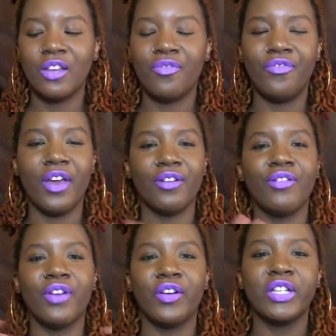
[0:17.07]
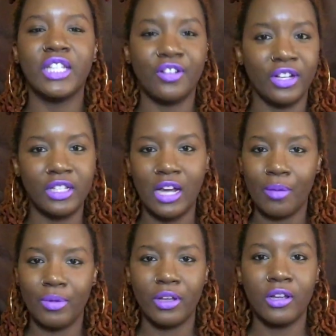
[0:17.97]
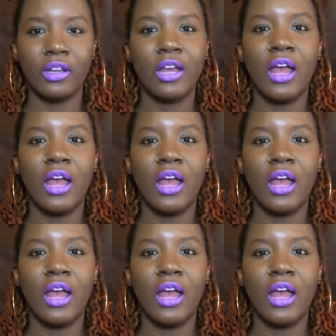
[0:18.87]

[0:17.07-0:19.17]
a very serious topic.